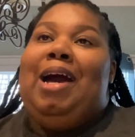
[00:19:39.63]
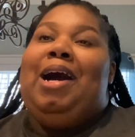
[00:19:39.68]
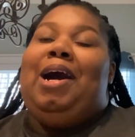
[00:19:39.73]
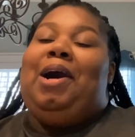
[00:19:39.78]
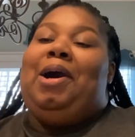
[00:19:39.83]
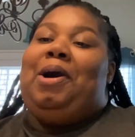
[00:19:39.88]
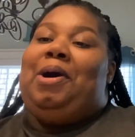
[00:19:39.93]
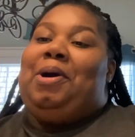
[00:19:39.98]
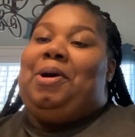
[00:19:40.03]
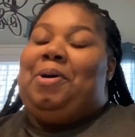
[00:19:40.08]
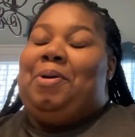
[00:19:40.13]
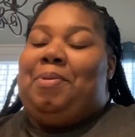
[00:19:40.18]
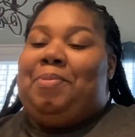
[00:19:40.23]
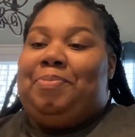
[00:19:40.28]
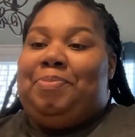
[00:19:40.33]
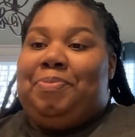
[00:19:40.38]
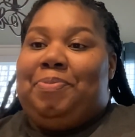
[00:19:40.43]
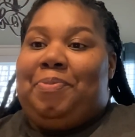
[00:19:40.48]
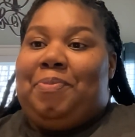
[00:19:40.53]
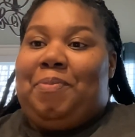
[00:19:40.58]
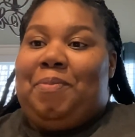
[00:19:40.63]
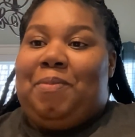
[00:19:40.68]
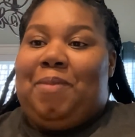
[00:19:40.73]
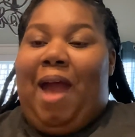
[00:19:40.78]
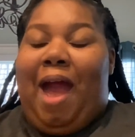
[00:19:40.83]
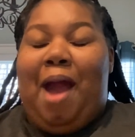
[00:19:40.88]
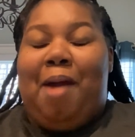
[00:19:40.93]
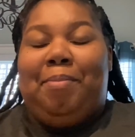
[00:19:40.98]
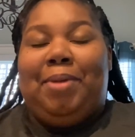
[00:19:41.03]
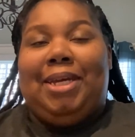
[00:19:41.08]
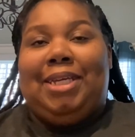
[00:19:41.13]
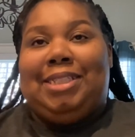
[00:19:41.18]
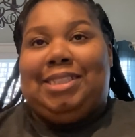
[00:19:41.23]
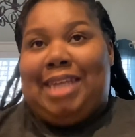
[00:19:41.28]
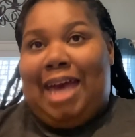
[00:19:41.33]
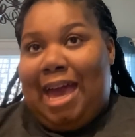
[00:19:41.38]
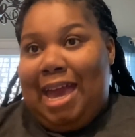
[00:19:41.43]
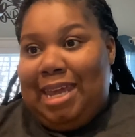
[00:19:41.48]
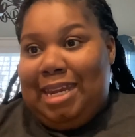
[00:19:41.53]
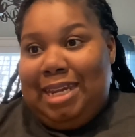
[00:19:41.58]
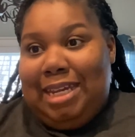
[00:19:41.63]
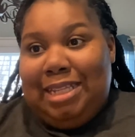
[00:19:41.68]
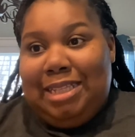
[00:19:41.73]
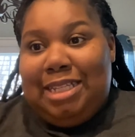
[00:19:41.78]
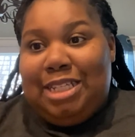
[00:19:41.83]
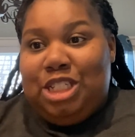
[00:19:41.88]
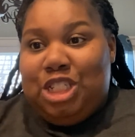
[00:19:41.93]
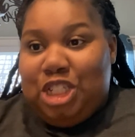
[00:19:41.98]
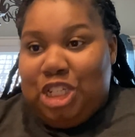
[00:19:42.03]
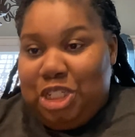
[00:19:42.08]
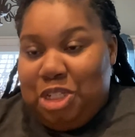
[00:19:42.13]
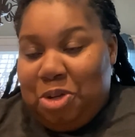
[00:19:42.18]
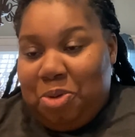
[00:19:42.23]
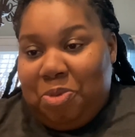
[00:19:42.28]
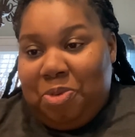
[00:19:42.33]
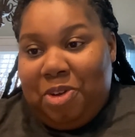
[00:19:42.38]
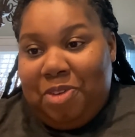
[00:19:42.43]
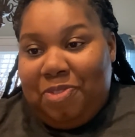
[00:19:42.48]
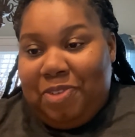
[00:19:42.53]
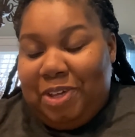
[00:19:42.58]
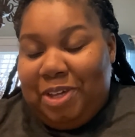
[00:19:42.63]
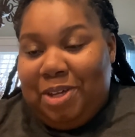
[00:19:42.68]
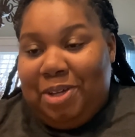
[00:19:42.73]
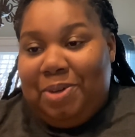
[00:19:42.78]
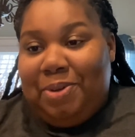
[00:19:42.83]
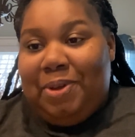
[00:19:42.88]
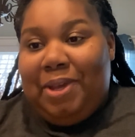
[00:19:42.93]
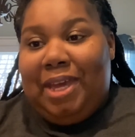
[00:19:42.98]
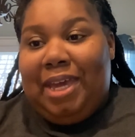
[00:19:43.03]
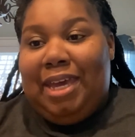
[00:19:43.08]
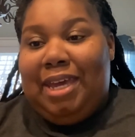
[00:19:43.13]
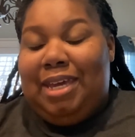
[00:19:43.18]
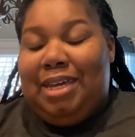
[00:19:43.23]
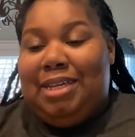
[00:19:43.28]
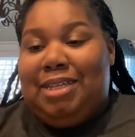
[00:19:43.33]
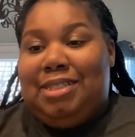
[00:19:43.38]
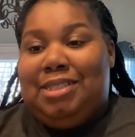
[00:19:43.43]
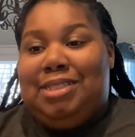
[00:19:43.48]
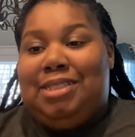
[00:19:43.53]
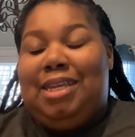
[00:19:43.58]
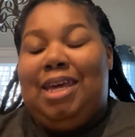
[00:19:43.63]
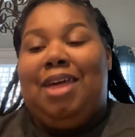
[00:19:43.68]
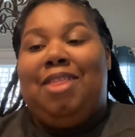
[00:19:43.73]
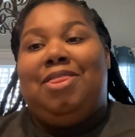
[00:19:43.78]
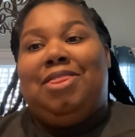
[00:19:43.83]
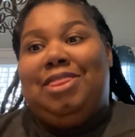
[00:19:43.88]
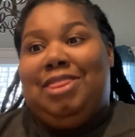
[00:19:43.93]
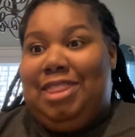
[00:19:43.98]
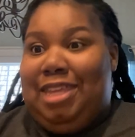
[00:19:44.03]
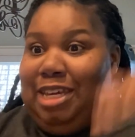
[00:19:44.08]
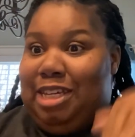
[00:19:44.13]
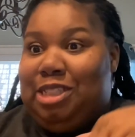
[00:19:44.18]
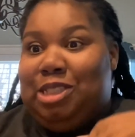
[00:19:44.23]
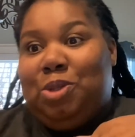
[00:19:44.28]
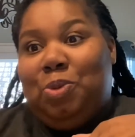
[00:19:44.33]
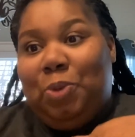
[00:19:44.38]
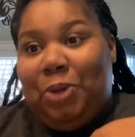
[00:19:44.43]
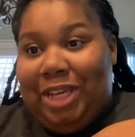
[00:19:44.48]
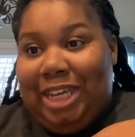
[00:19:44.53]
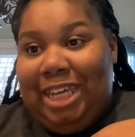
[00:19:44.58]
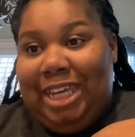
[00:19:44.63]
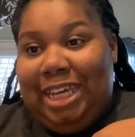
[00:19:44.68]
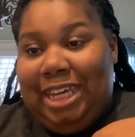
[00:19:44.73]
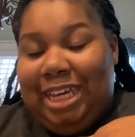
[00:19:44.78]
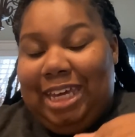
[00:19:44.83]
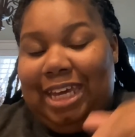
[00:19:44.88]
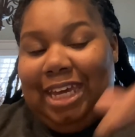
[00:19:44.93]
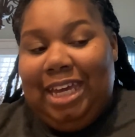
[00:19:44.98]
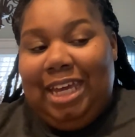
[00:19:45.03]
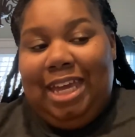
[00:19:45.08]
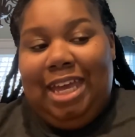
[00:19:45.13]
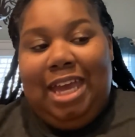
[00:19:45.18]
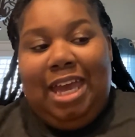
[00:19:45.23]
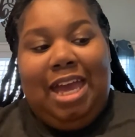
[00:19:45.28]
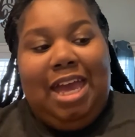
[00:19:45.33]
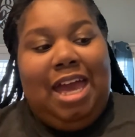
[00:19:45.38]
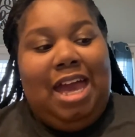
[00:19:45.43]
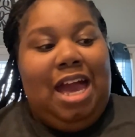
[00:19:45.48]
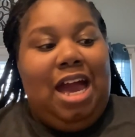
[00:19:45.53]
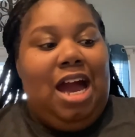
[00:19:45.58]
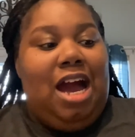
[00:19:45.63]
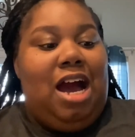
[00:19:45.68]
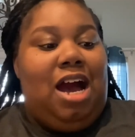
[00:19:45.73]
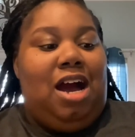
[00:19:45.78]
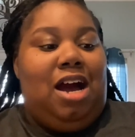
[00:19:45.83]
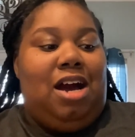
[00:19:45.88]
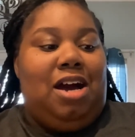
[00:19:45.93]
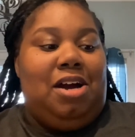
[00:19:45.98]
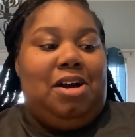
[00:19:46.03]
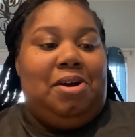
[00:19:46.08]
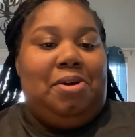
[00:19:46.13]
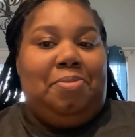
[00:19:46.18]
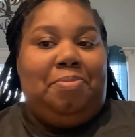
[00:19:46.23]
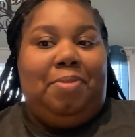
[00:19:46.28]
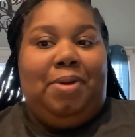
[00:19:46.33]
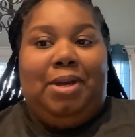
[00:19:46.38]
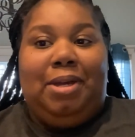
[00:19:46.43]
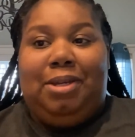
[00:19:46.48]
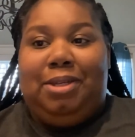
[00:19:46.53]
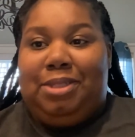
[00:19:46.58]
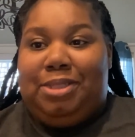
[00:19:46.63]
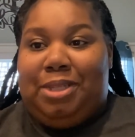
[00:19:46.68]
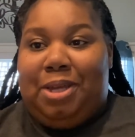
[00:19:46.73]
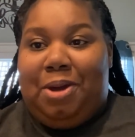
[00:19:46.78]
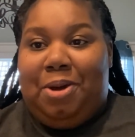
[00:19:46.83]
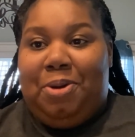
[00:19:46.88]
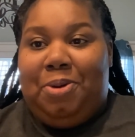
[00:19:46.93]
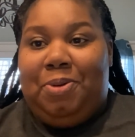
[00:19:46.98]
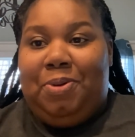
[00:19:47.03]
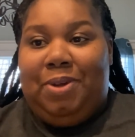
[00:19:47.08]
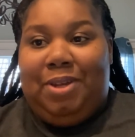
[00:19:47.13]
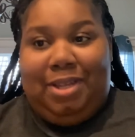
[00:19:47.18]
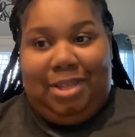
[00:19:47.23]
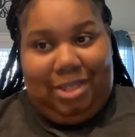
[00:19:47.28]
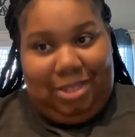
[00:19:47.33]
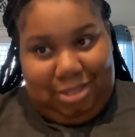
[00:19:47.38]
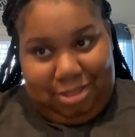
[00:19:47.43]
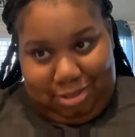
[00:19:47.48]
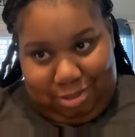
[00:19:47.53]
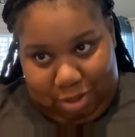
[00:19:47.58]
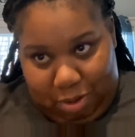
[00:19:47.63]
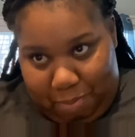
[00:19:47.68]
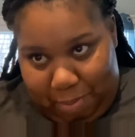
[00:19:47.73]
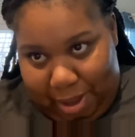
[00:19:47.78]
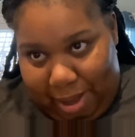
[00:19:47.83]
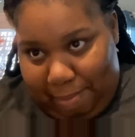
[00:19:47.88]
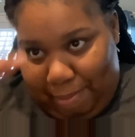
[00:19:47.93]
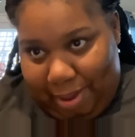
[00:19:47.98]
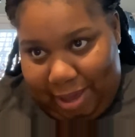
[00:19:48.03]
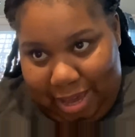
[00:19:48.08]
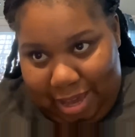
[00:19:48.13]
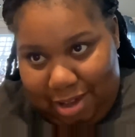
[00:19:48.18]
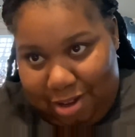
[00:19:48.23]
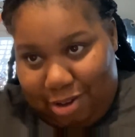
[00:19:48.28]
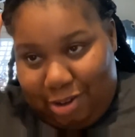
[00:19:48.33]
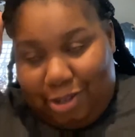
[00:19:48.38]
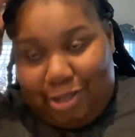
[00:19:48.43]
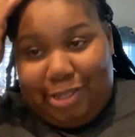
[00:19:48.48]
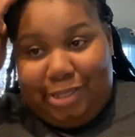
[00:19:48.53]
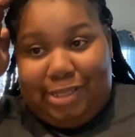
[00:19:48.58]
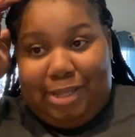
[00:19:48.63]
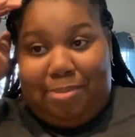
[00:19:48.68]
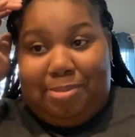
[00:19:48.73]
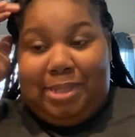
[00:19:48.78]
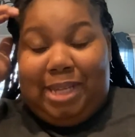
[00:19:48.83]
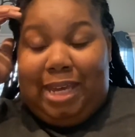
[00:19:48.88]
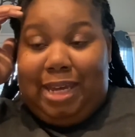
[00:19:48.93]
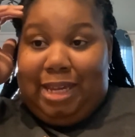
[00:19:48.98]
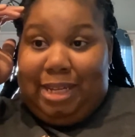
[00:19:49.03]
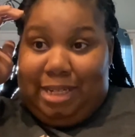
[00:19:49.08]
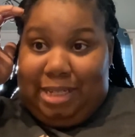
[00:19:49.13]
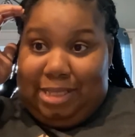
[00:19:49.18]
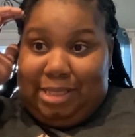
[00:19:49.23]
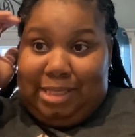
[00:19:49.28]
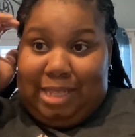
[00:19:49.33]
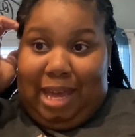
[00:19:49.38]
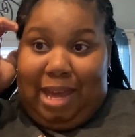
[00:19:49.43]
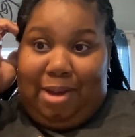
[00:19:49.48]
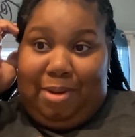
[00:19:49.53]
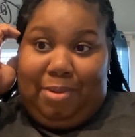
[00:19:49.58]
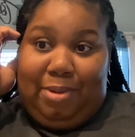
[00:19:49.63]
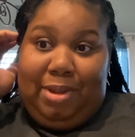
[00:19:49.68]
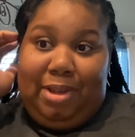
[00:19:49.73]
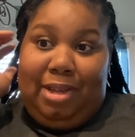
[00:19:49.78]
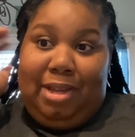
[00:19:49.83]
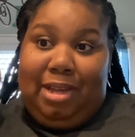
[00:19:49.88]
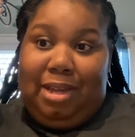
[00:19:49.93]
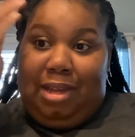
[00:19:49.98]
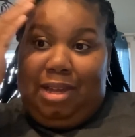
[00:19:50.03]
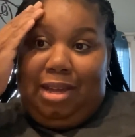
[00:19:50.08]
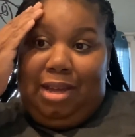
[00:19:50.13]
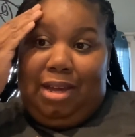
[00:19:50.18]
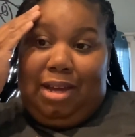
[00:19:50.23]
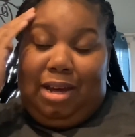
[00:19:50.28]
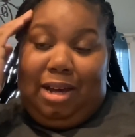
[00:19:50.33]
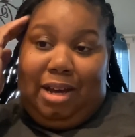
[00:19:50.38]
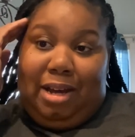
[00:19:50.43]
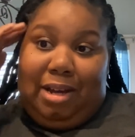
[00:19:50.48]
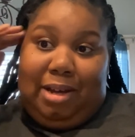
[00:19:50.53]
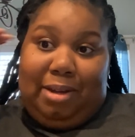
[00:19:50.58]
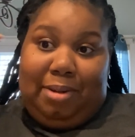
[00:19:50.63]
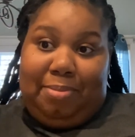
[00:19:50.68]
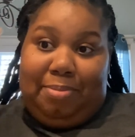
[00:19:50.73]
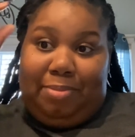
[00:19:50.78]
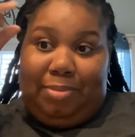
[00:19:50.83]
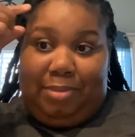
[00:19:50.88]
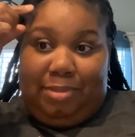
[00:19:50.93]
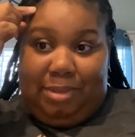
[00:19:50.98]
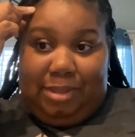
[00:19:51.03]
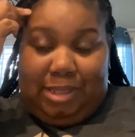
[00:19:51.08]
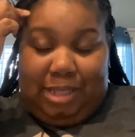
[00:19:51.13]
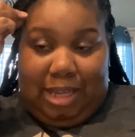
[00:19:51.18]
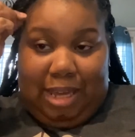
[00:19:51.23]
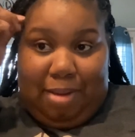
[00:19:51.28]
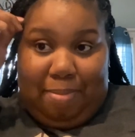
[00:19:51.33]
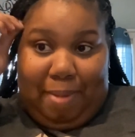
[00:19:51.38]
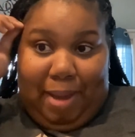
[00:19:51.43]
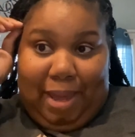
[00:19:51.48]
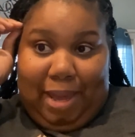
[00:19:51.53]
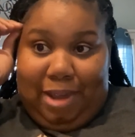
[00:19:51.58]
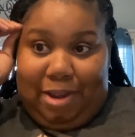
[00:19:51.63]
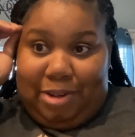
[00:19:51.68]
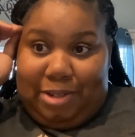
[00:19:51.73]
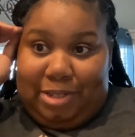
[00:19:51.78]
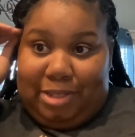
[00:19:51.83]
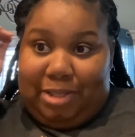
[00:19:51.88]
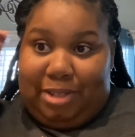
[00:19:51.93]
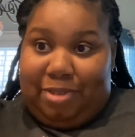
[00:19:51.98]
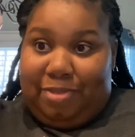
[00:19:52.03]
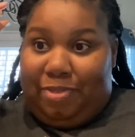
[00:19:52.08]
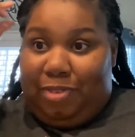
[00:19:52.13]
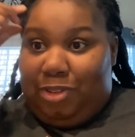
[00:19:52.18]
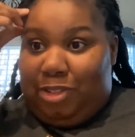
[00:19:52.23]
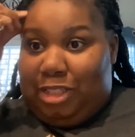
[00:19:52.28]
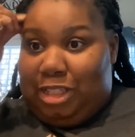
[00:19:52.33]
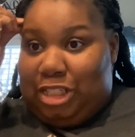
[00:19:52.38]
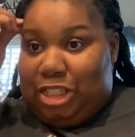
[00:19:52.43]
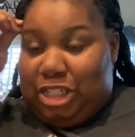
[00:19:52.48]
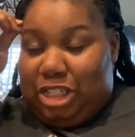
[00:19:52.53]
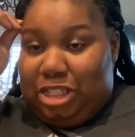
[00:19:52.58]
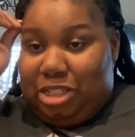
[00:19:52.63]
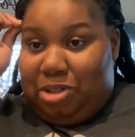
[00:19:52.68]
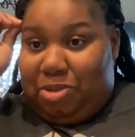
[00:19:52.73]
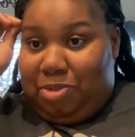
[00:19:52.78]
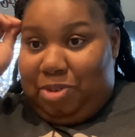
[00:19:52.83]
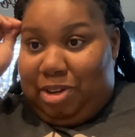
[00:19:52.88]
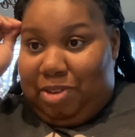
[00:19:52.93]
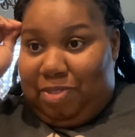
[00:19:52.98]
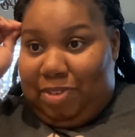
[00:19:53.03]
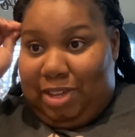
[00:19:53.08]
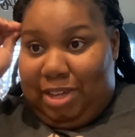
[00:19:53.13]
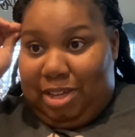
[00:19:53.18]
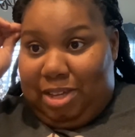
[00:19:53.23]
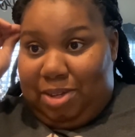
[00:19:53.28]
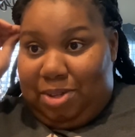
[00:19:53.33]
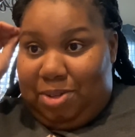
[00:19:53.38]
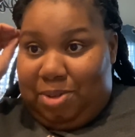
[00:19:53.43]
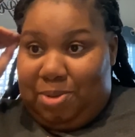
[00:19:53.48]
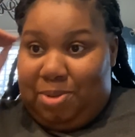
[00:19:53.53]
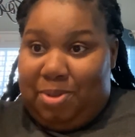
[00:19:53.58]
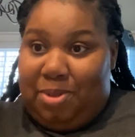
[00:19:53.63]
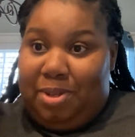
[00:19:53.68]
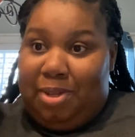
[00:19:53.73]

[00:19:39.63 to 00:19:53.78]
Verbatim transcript: Um, I'm excited. The gender reveal is this week. Um, so don't mind my hair because I'm taking this out um, to get my hair done for the gender reveal